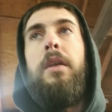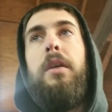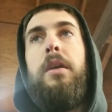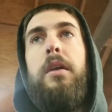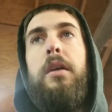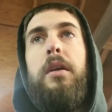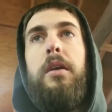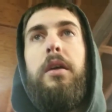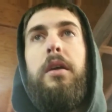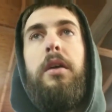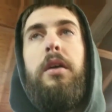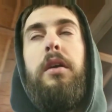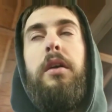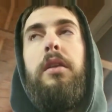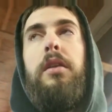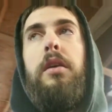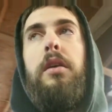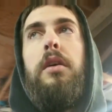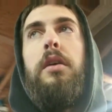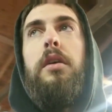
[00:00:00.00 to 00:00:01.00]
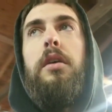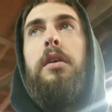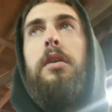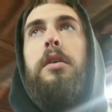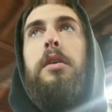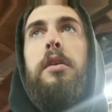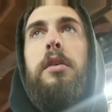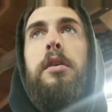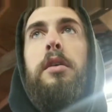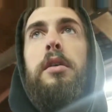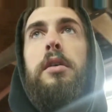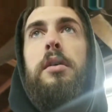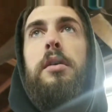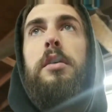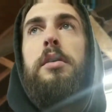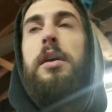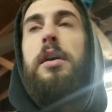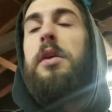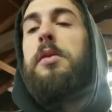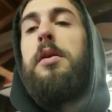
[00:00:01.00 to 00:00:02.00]
It, yeah,
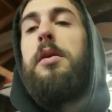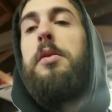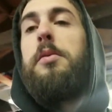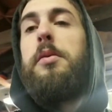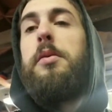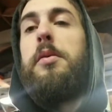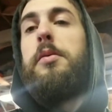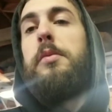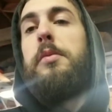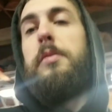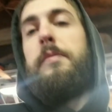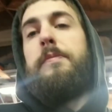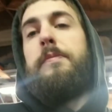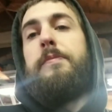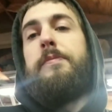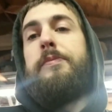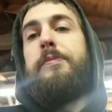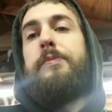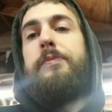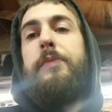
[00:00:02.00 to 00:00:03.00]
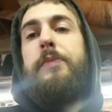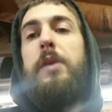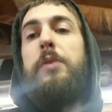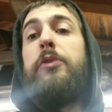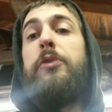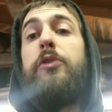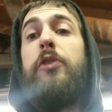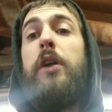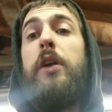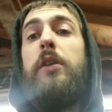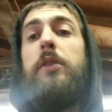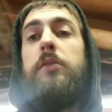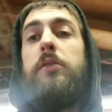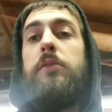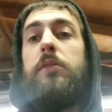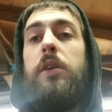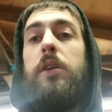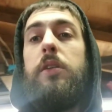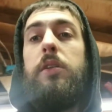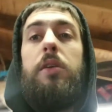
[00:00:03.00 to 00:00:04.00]
it was great. It
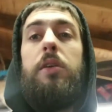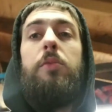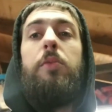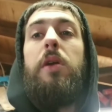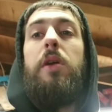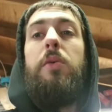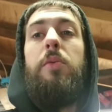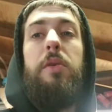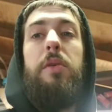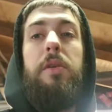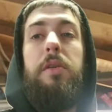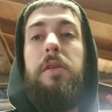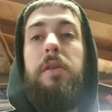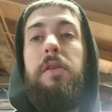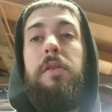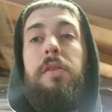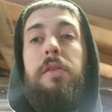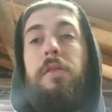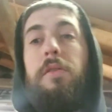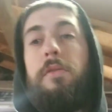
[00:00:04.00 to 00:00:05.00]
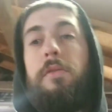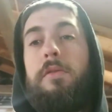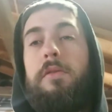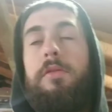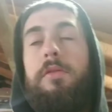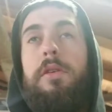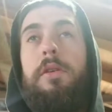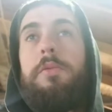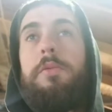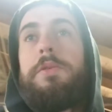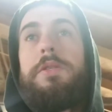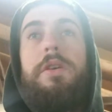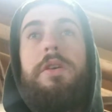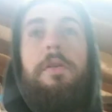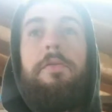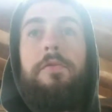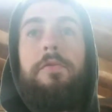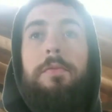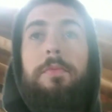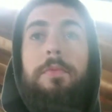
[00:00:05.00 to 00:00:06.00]
did what I wanted it to do. It was
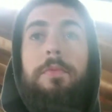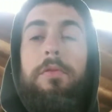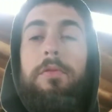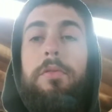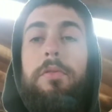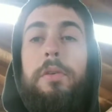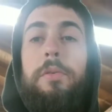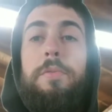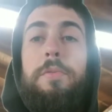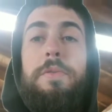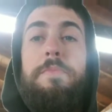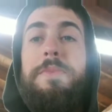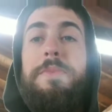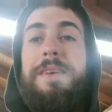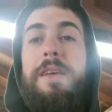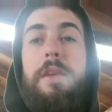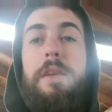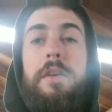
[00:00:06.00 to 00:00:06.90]
comfortable. It was big.